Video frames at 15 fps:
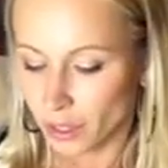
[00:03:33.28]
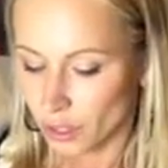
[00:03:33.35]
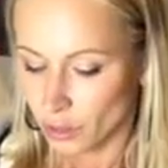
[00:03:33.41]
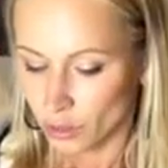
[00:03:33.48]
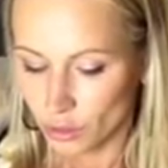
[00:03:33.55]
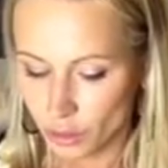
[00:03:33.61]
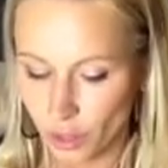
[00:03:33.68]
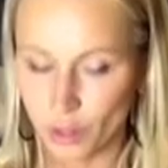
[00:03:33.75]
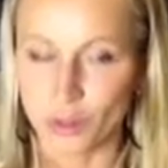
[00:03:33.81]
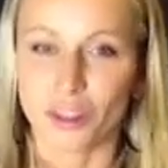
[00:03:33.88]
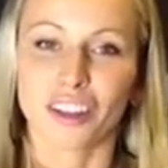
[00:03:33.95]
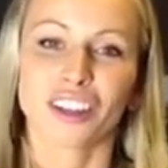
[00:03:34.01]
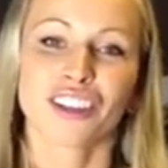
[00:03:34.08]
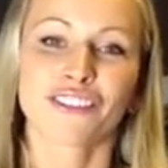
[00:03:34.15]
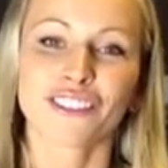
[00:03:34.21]
so
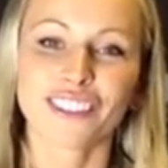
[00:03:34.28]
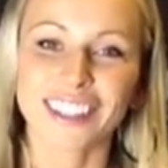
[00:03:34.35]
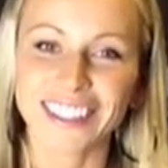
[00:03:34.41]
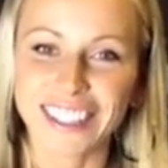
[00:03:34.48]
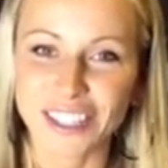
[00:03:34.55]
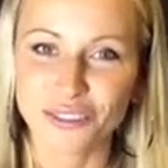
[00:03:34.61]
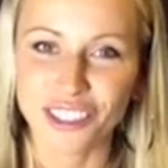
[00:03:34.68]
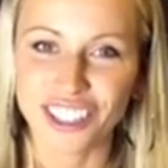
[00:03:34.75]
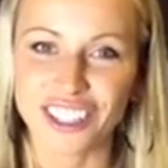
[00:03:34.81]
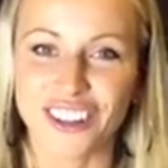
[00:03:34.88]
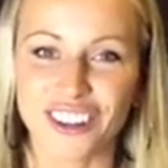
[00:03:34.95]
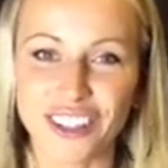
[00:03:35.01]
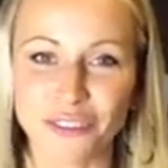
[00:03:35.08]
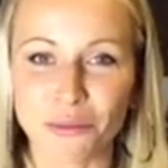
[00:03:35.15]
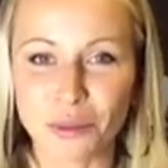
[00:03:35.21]
if you like this
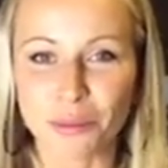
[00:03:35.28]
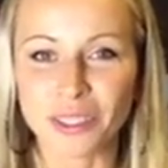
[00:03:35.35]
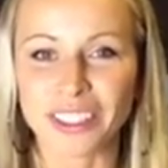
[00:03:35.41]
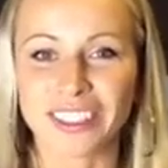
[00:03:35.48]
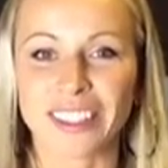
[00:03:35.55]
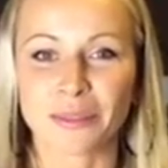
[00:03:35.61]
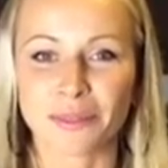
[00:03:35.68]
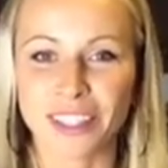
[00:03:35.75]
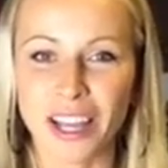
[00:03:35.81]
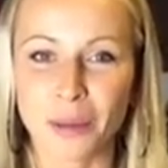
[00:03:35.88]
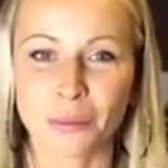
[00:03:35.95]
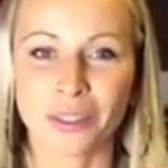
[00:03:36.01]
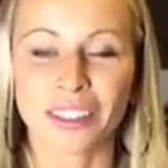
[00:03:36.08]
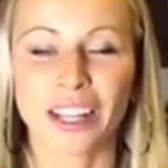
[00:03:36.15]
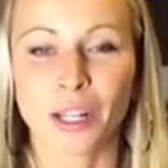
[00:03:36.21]
video give me please thumbs
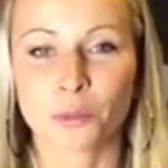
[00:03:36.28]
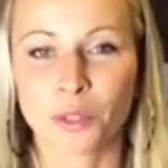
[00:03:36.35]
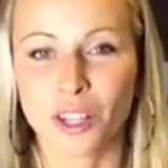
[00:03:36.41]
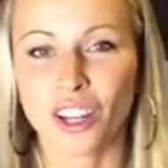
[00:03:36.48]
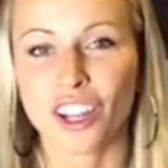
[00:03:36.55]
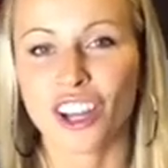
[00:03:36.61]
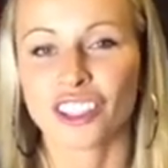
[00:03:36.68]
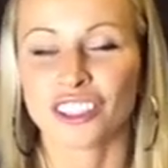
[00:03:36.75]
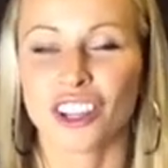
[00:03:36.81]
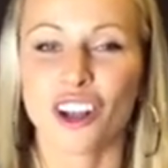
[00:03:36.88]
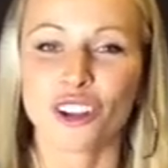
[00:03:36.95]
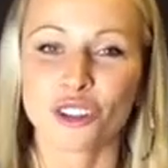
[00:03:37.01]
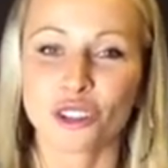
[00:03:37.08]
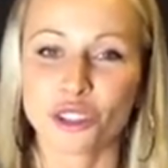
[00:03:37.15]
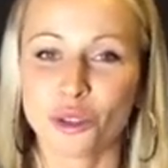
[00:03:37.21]
up it helps a lot
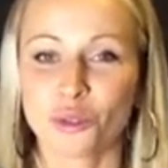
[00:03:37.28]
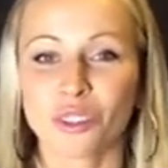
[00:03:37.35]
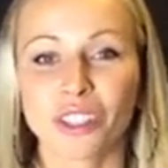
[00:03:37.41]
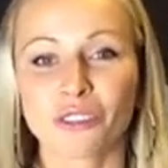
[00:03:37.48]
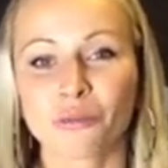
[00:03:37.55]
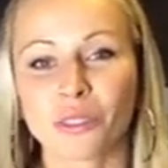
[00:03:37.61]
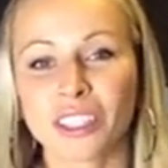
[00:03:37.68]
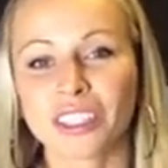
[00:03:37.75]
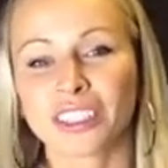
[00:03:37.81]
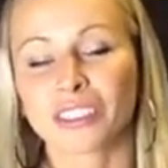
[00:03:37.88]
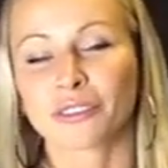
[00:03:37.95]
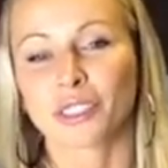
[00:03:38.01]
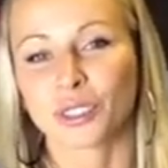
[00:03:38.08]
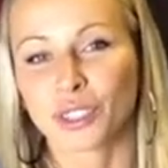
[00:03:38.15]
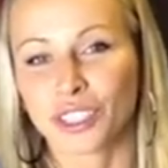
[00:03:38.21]
also leave me a
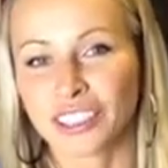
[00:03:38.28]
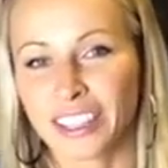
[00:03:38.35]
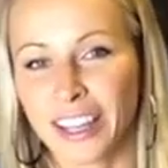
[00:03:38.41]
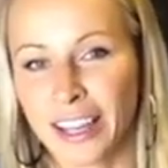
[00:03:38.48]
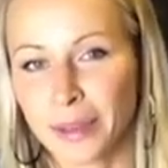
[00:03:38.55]
review on